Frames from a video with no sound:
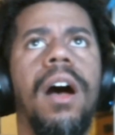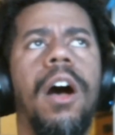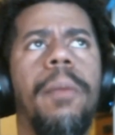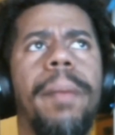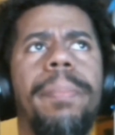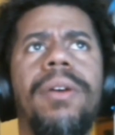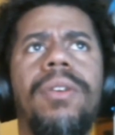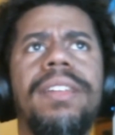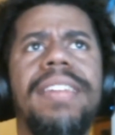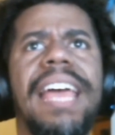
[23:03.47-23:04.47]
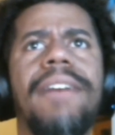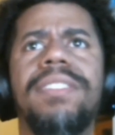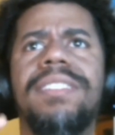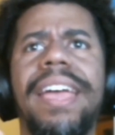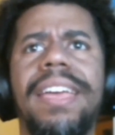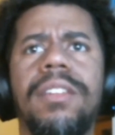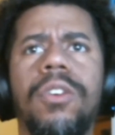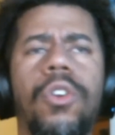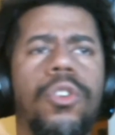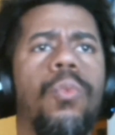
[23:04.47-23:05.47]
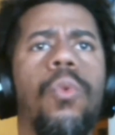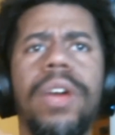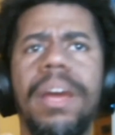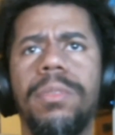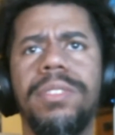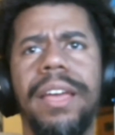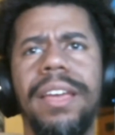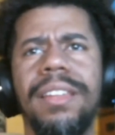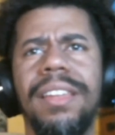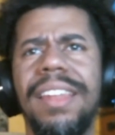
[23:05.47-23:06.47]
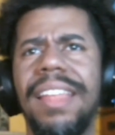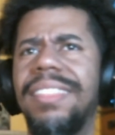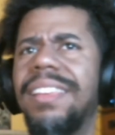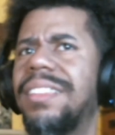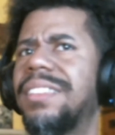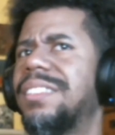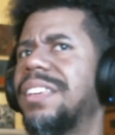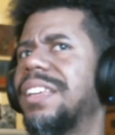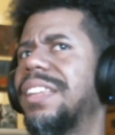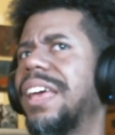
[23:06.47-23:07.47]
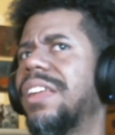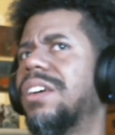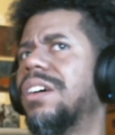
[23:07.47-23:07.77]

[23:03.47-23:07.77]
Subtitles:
Apparently they have a titan called the Warhammer Titan. And I think they said that,